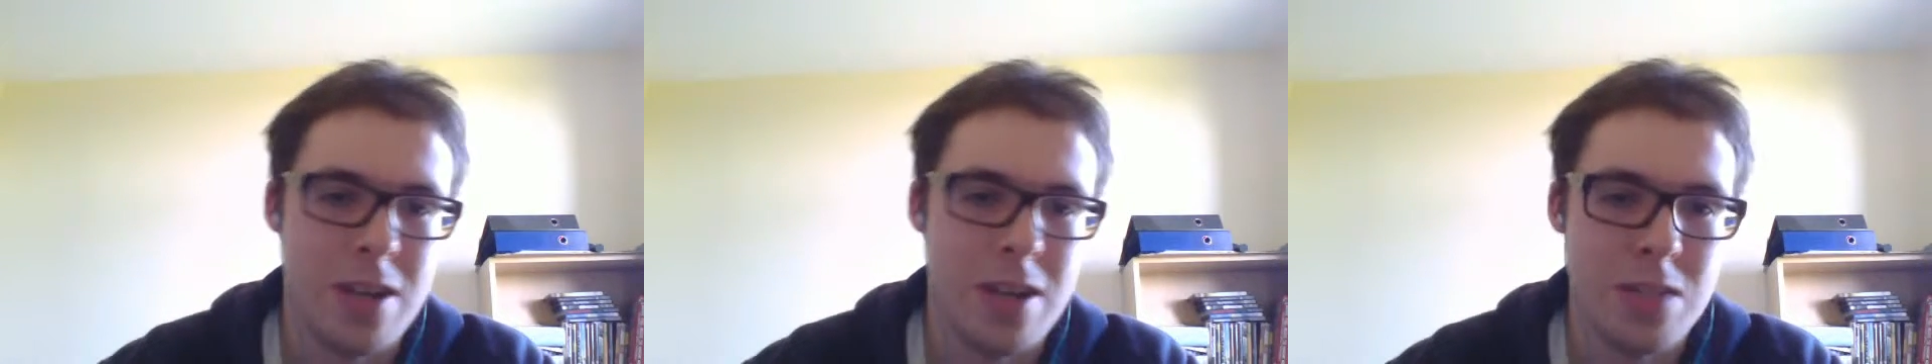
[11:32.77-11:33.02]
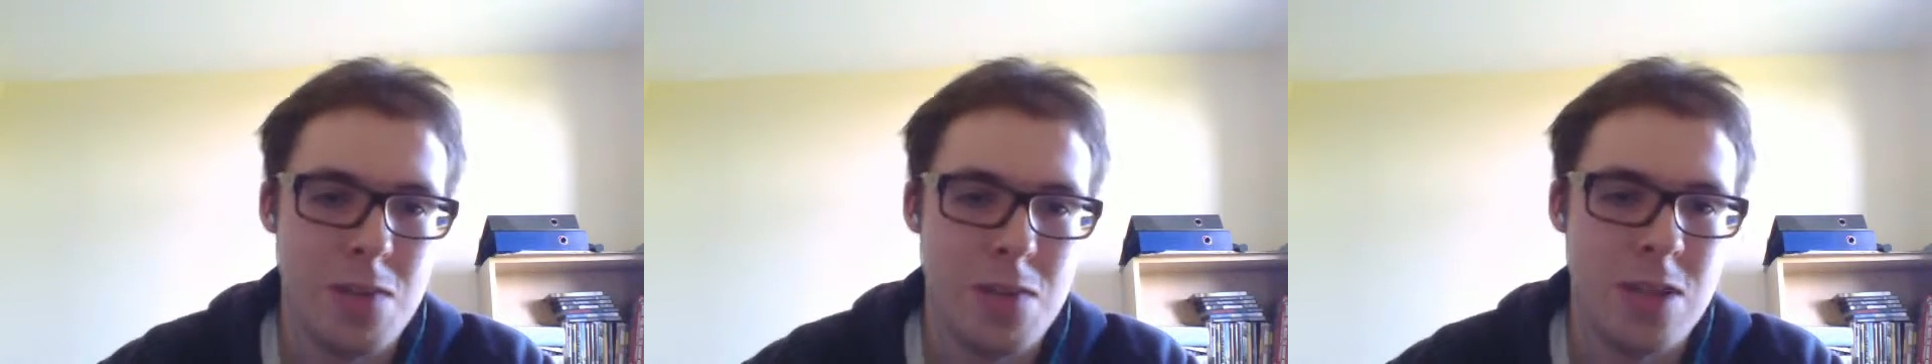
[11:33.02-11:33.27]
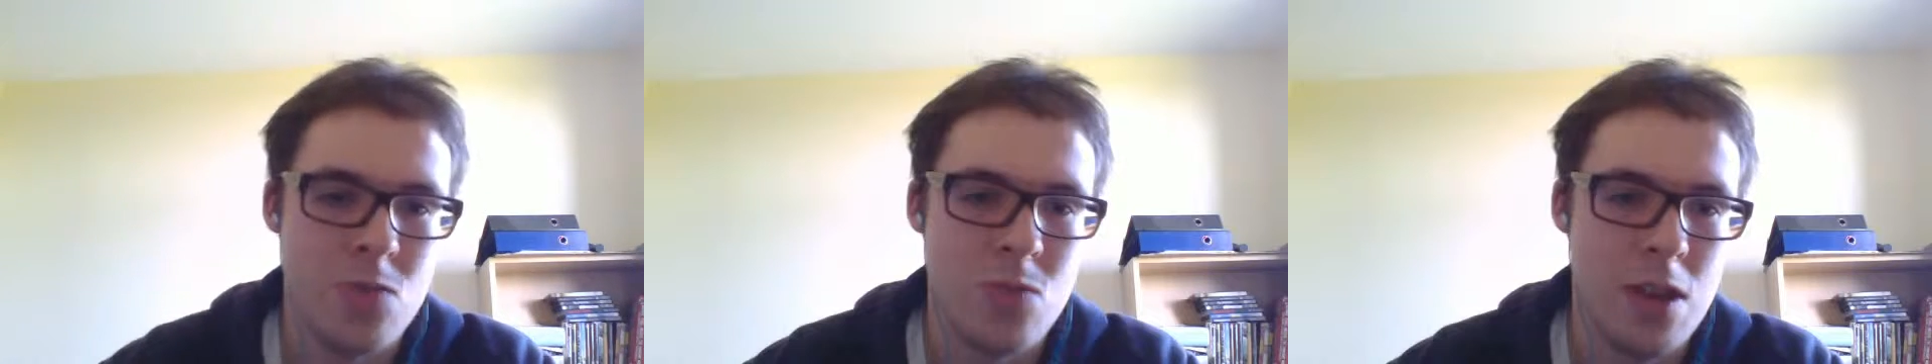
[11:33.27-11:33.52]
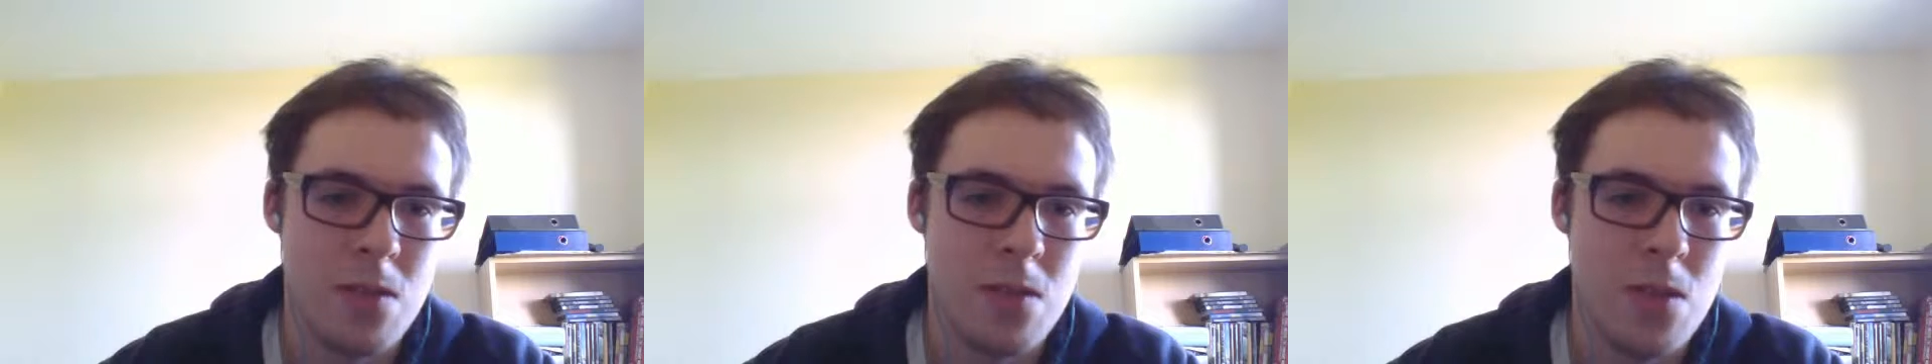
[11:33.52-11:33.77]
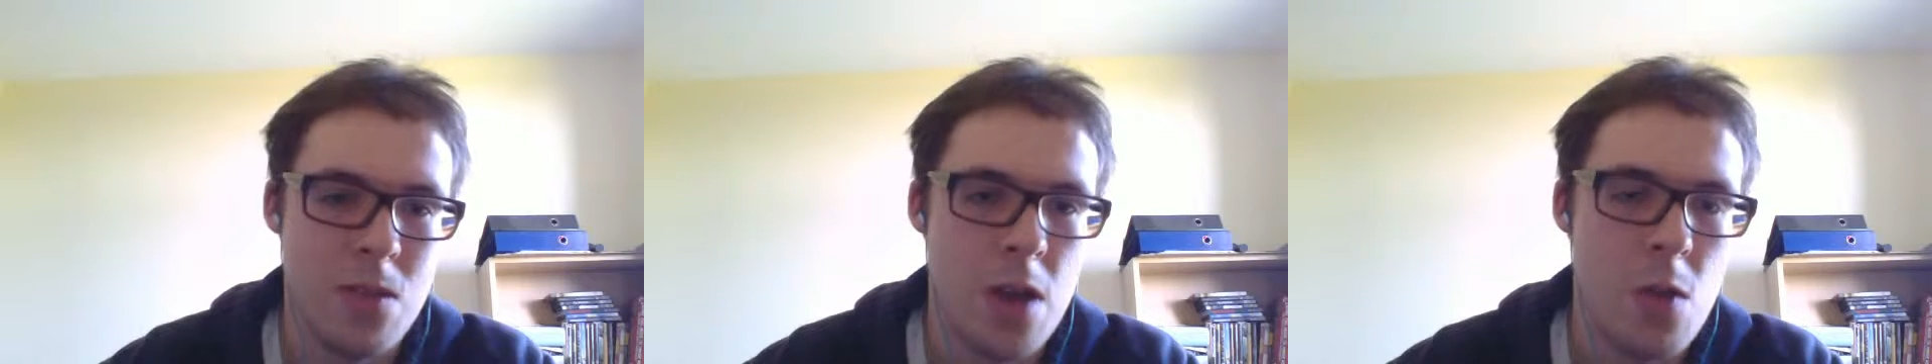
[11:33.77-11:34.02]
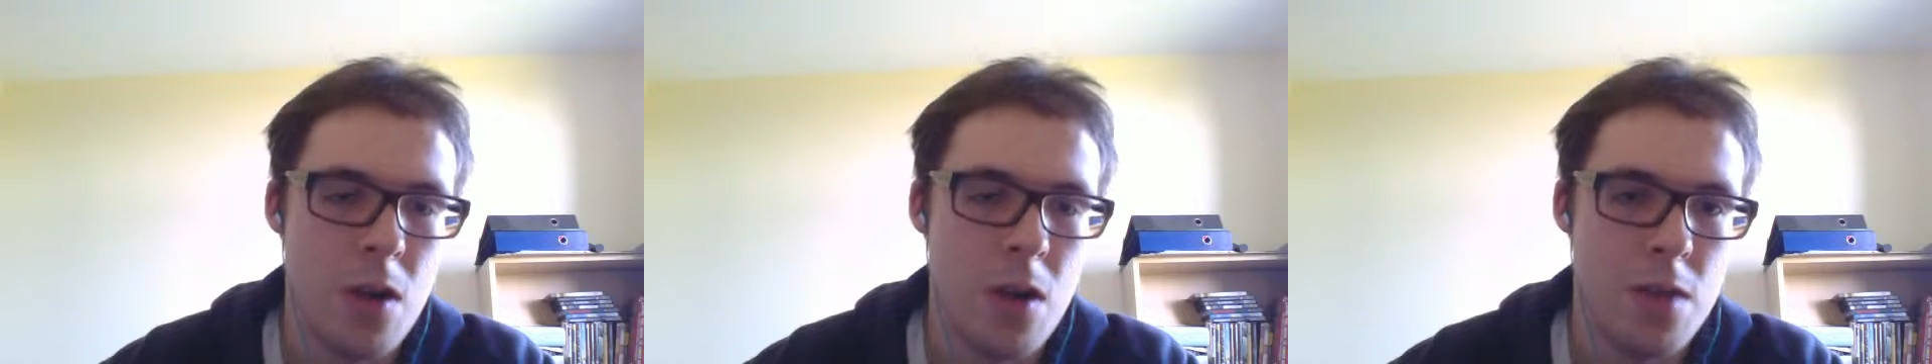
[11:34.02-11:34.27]
It explains why no
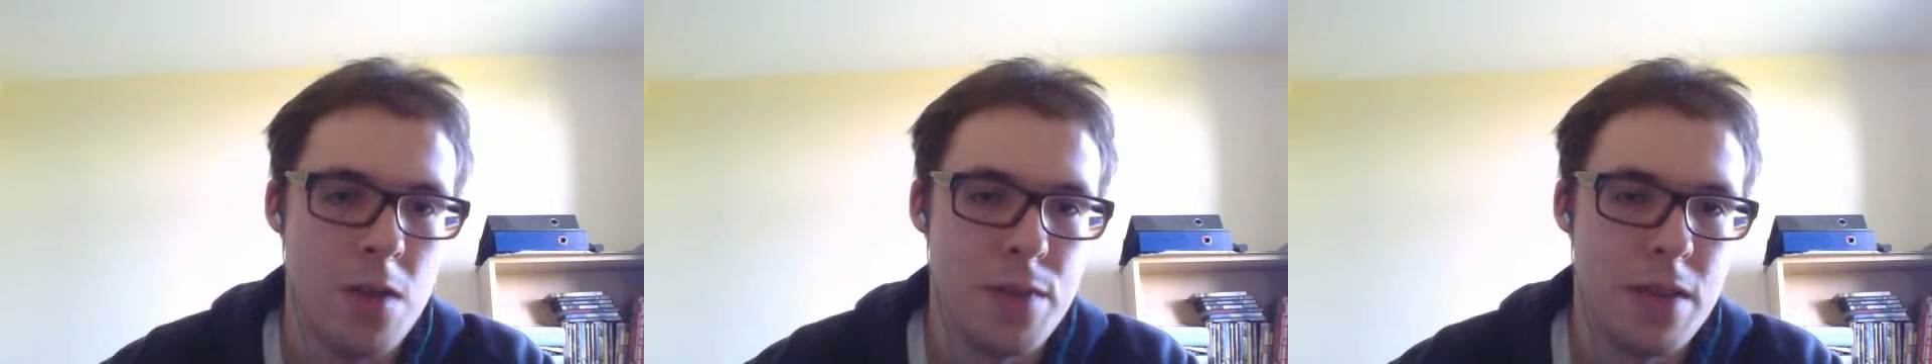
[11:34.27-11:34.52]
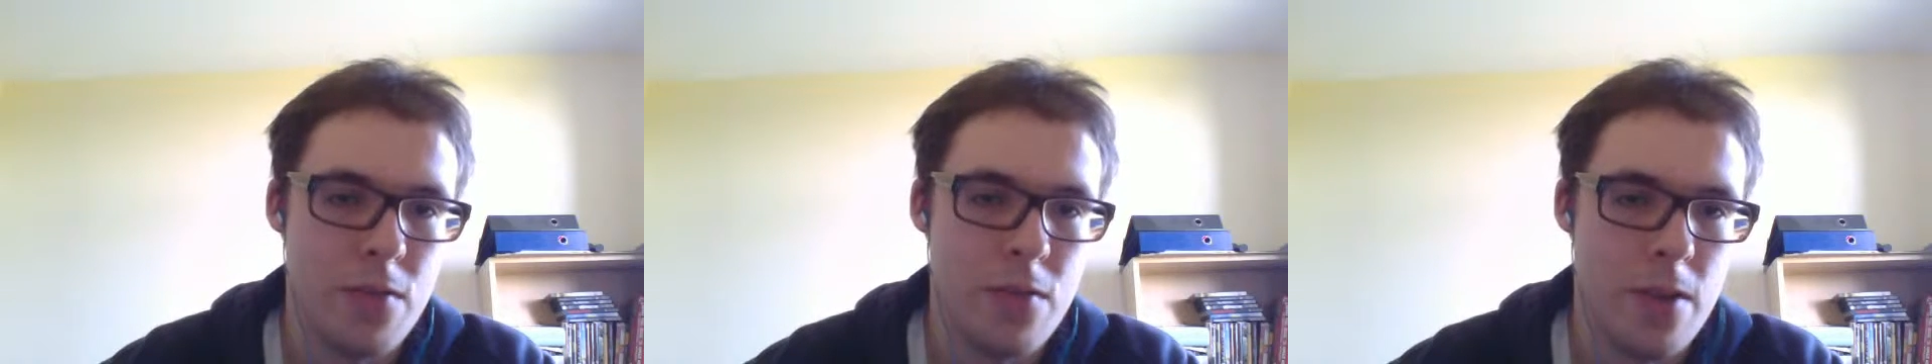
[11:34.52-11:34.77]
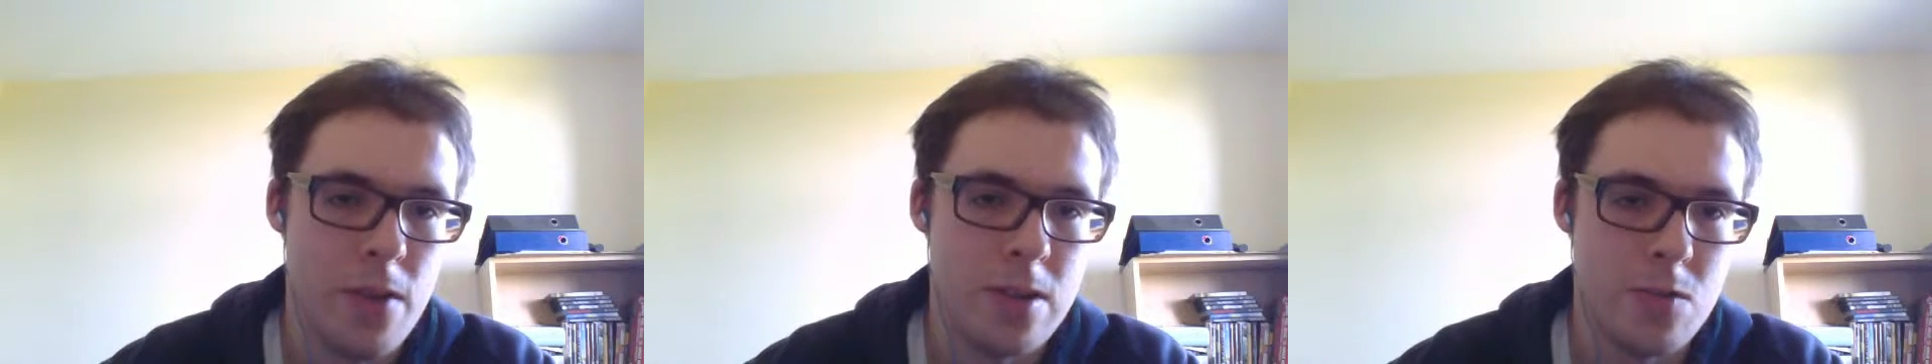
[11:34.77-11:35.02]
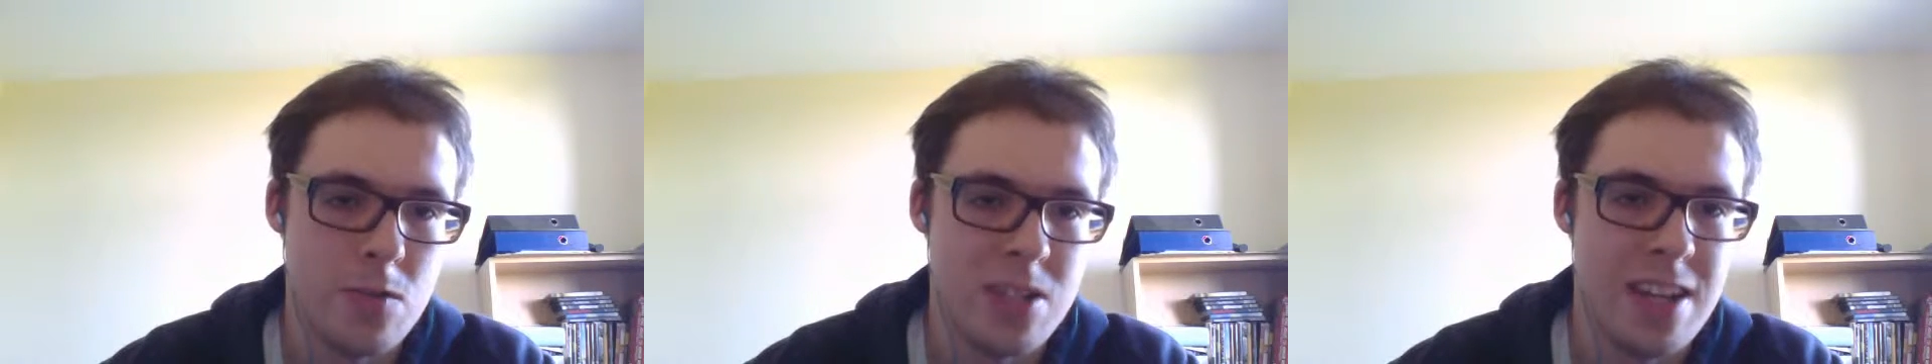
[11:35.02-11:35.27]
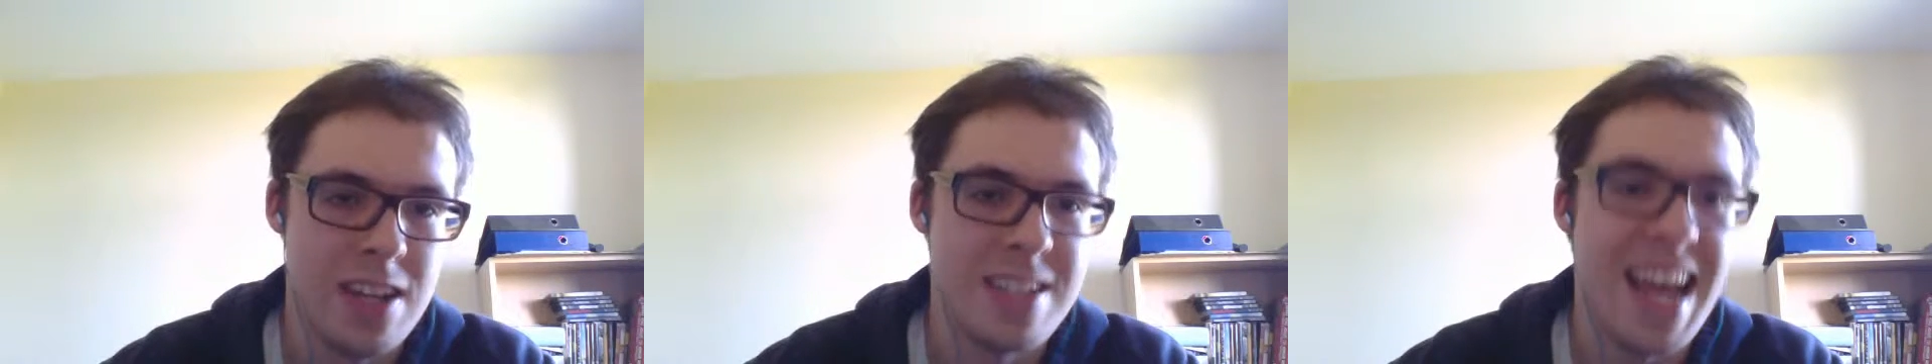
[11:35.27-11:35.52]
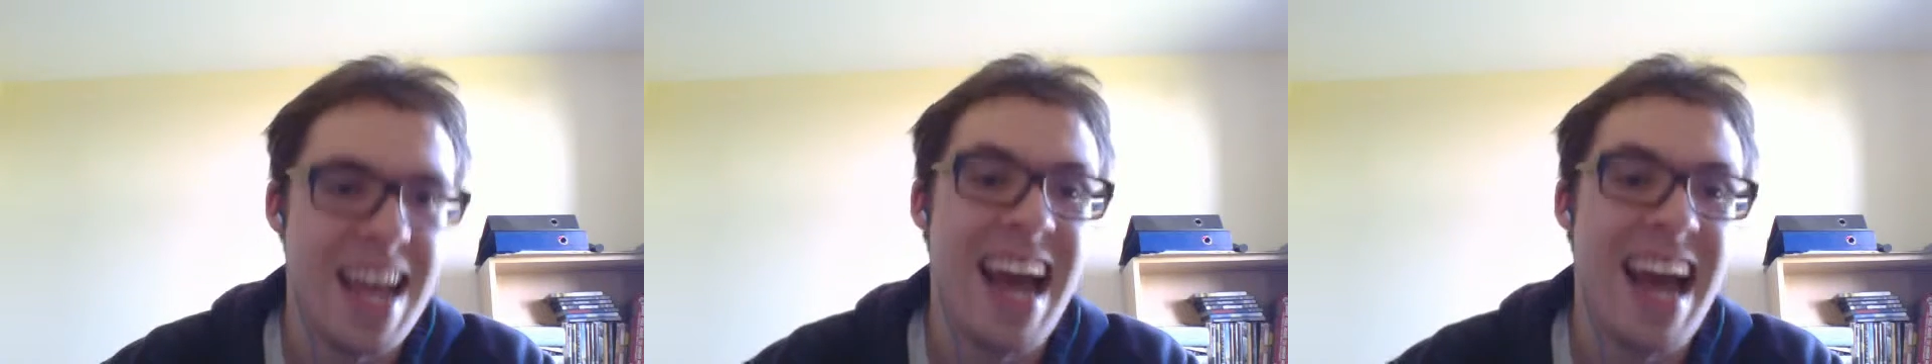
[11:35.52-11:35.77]
one can beat the Ferraris and Mercedes
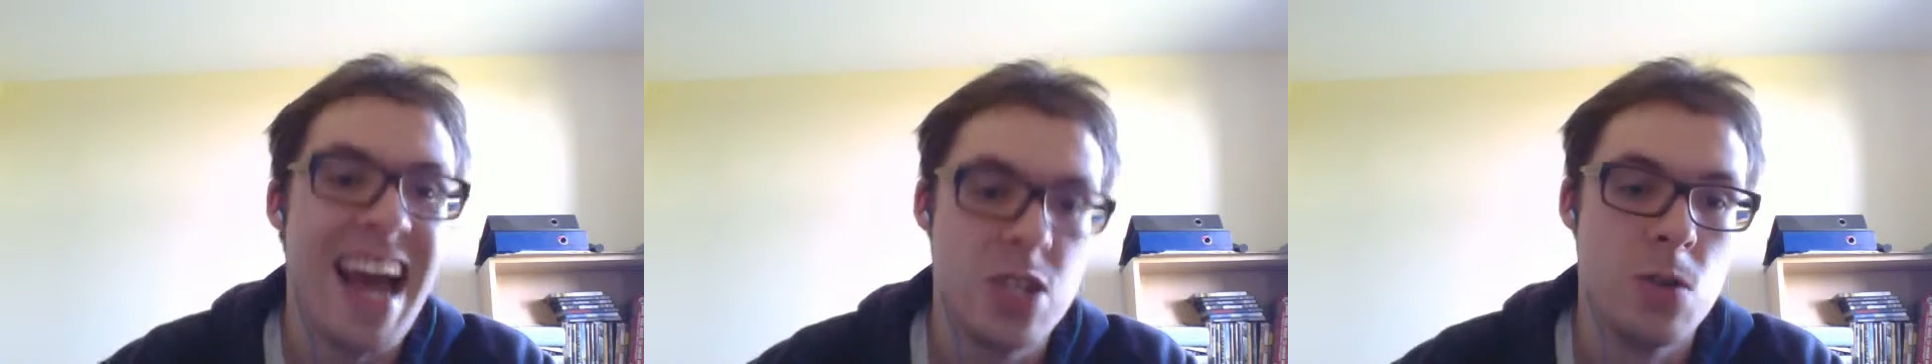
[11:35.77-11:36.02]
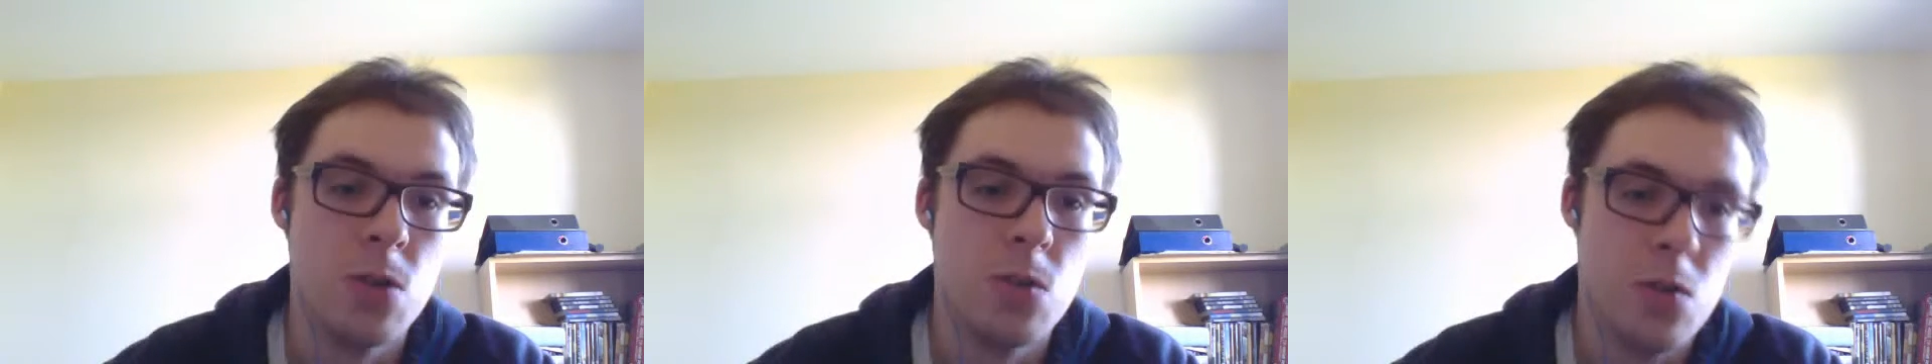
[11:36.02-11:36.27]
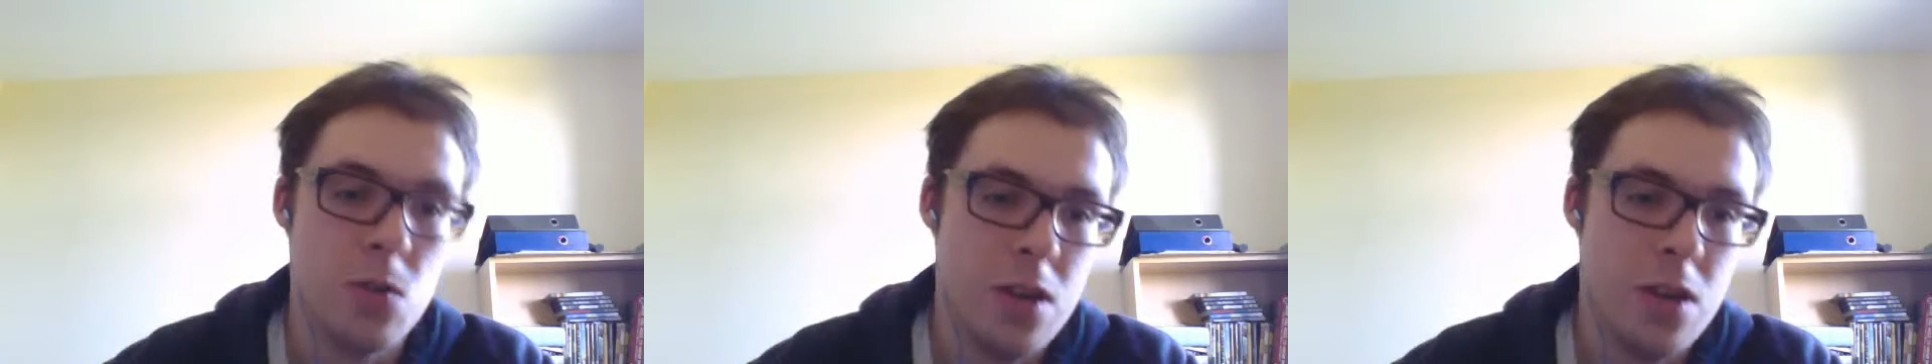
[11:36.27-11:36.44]
at all.